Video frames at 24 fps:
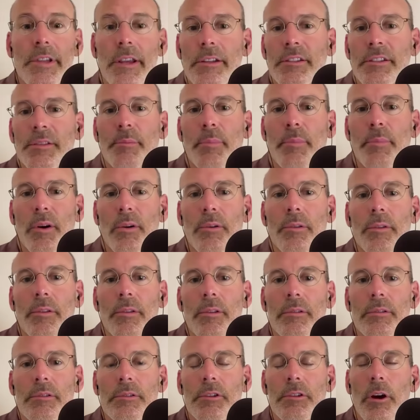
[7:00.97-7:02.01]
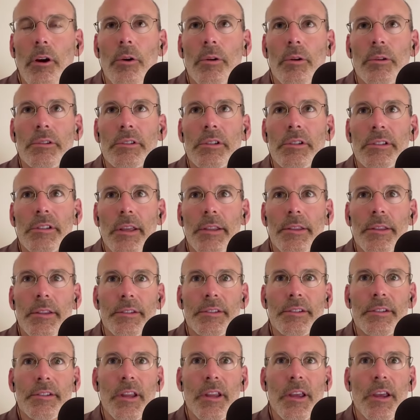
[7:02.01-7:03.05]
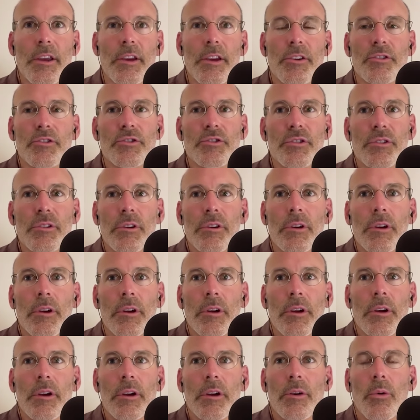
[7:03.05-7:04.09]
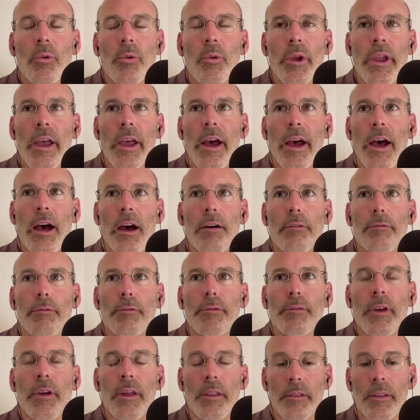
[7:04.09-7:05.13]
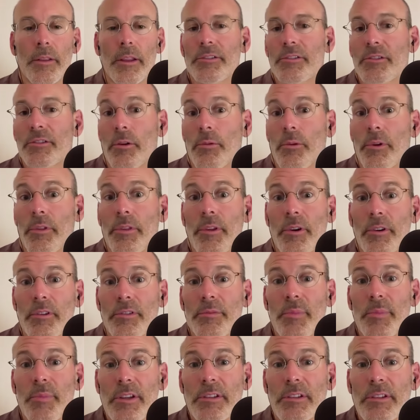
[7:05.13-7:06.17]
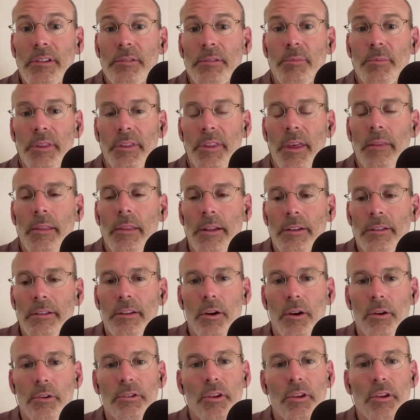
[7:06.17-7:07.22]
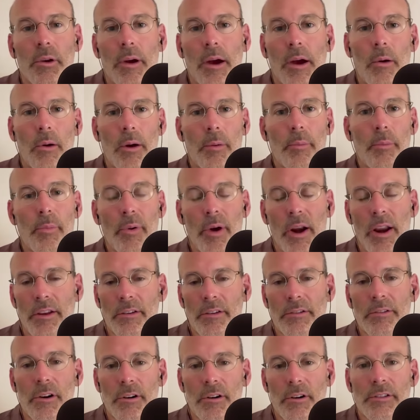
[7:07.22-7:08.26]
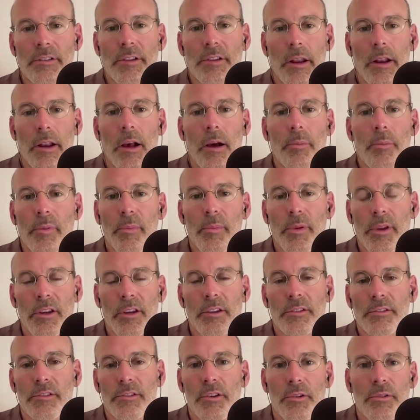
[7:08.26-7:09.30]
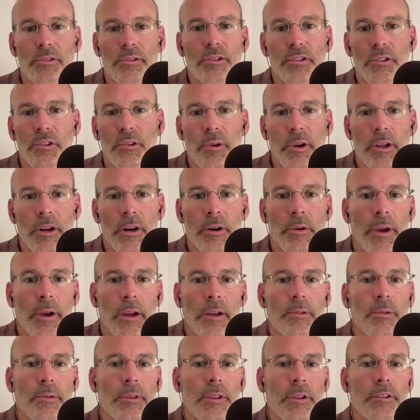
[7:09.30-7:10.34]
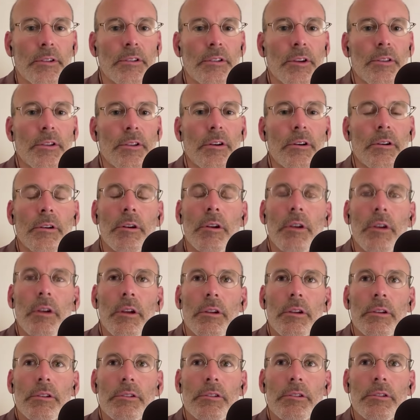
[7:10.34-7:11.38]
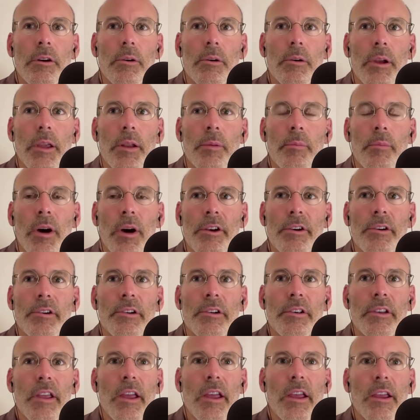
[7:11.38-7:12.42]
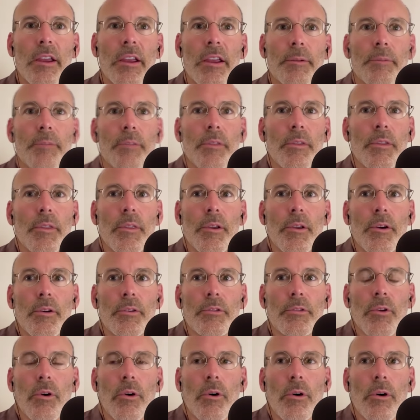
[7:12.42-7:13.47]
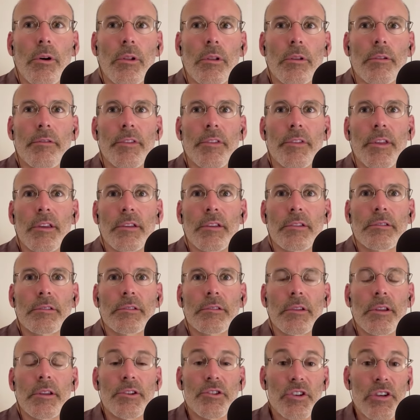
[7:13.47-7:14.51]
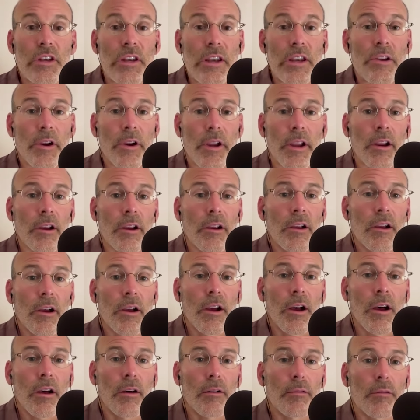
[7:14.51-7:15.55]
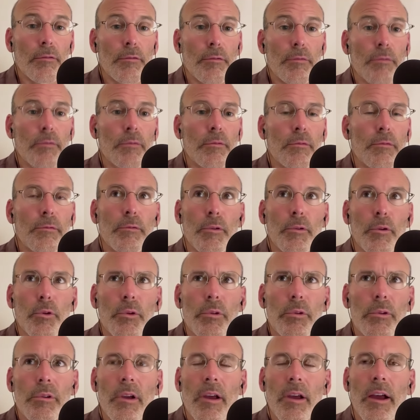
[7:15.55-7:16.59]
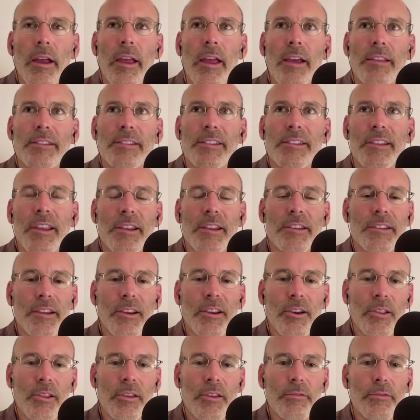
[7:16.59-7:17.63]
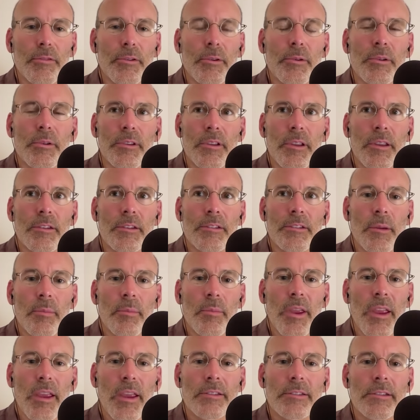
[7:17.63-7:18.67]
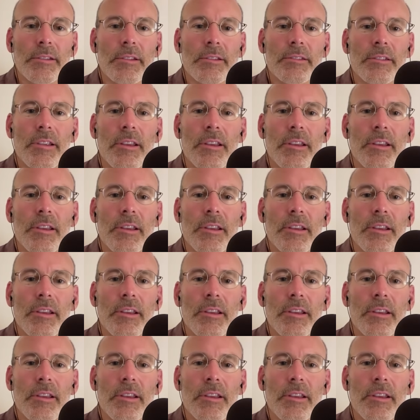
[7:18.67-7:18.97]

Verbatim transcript: it's both. So, to set the stage, we have, and let's start with those pieces, but then let's go to how our brains are set up because those two interact with each other. So, in modern day, there's all of this engineering of food. I hesitate to call it food in some cases.